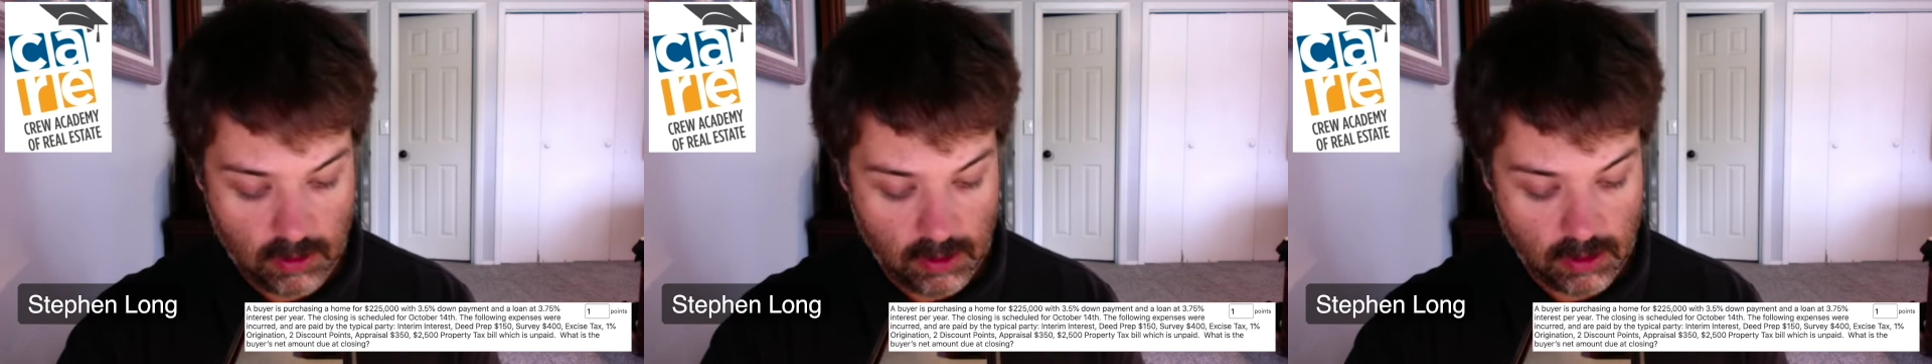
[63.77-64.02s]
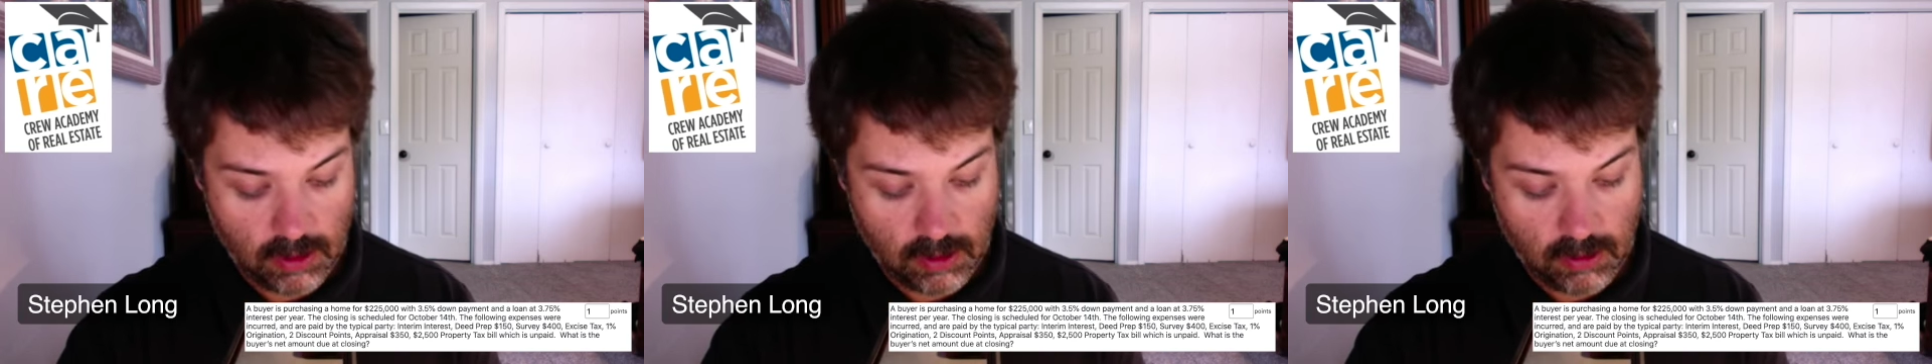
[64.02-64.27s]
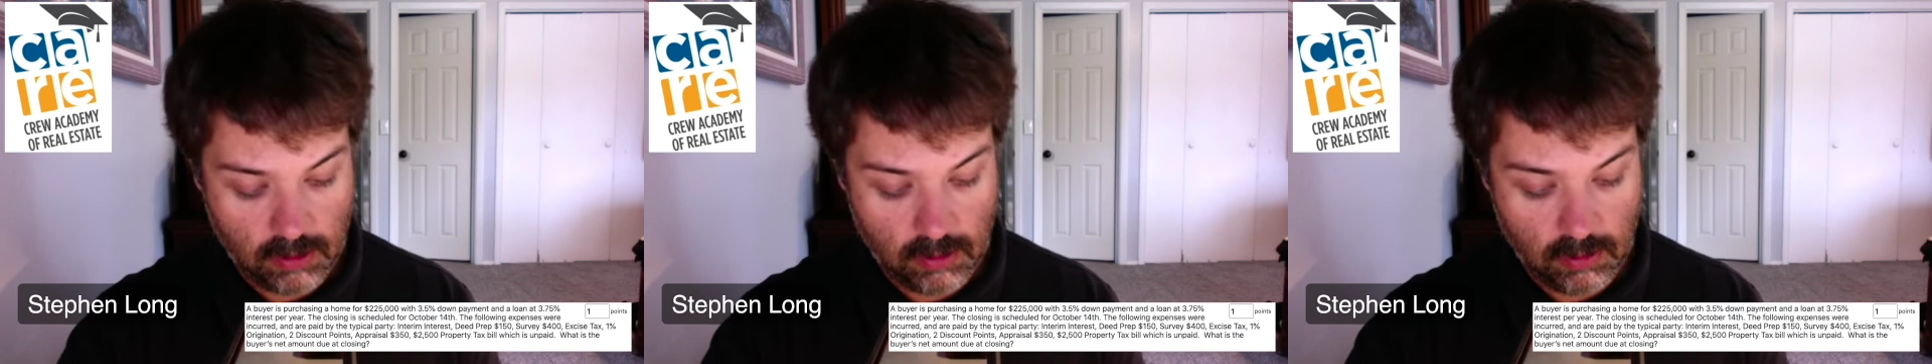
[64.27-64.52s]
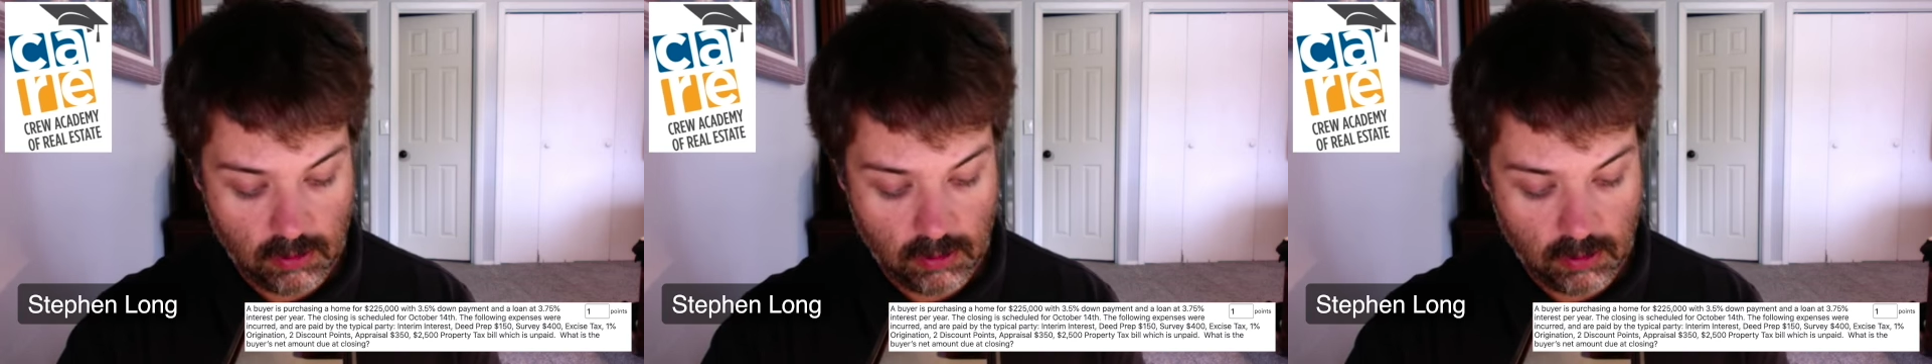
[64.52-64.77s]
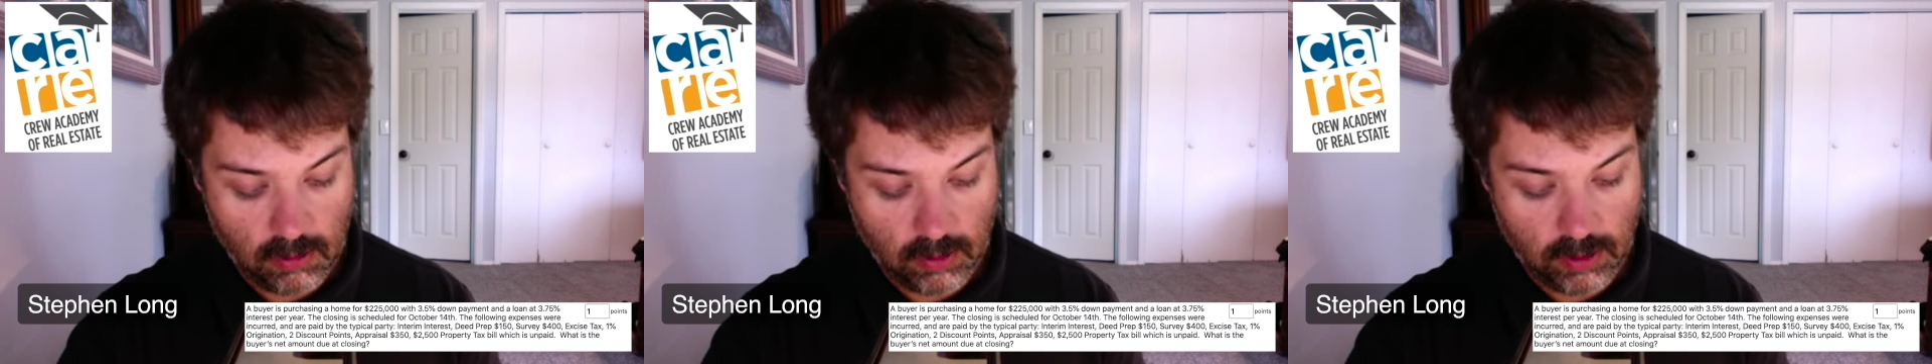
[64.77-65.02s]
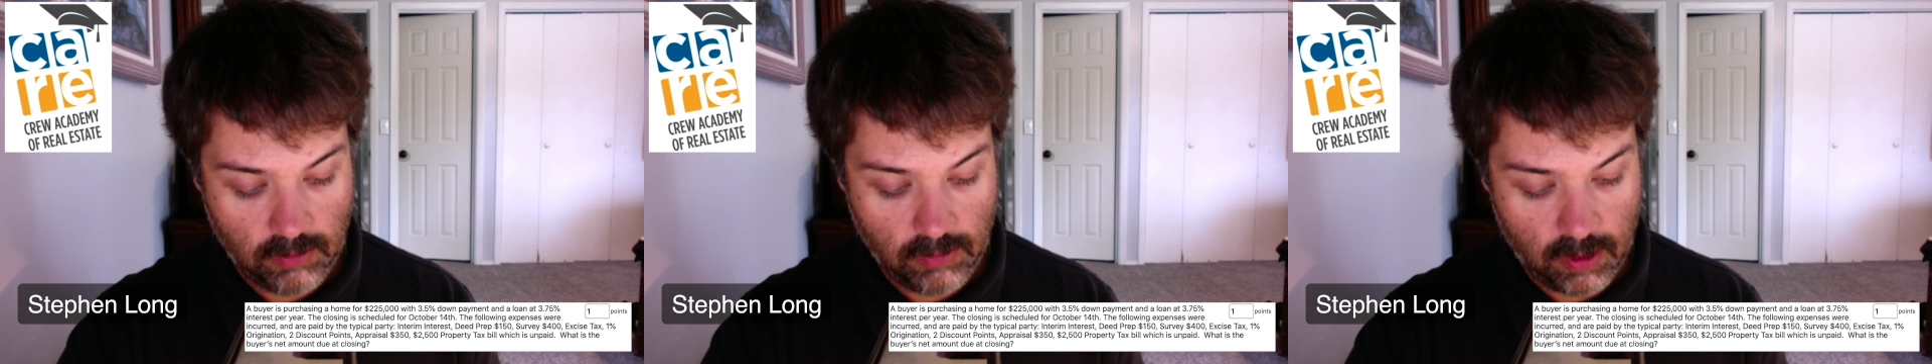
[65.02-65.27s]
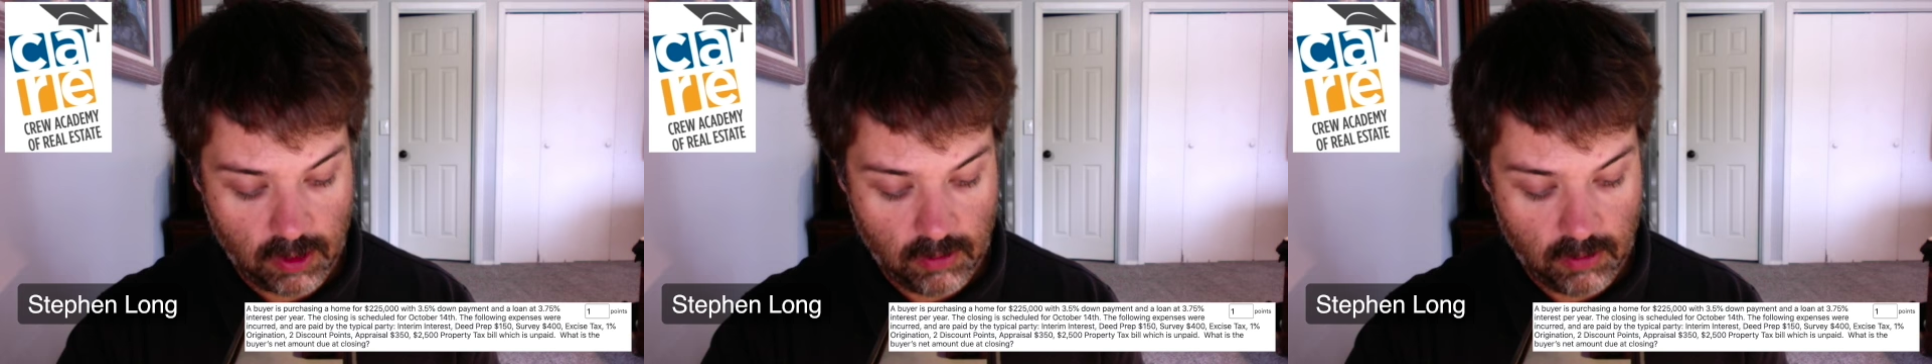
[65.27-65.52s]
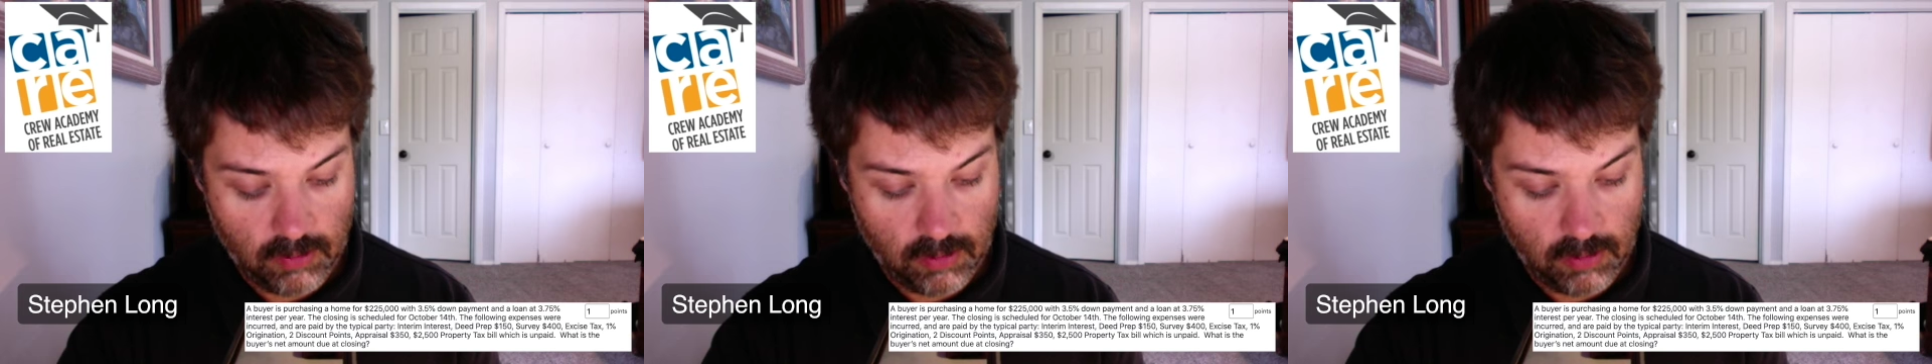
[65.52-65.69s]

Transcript: can take 225